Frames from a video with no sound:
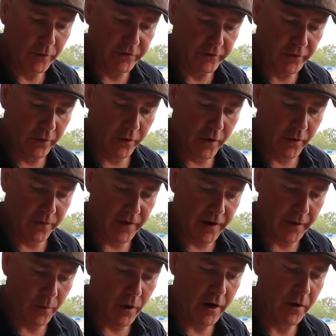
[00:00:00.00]
would still go
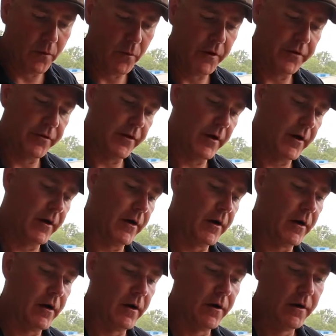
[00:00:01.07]
very well with
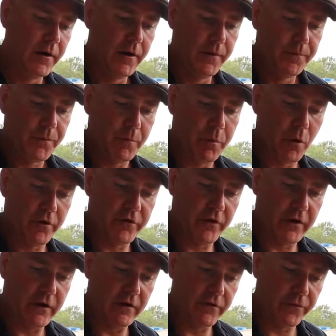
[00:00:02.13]
Portuguese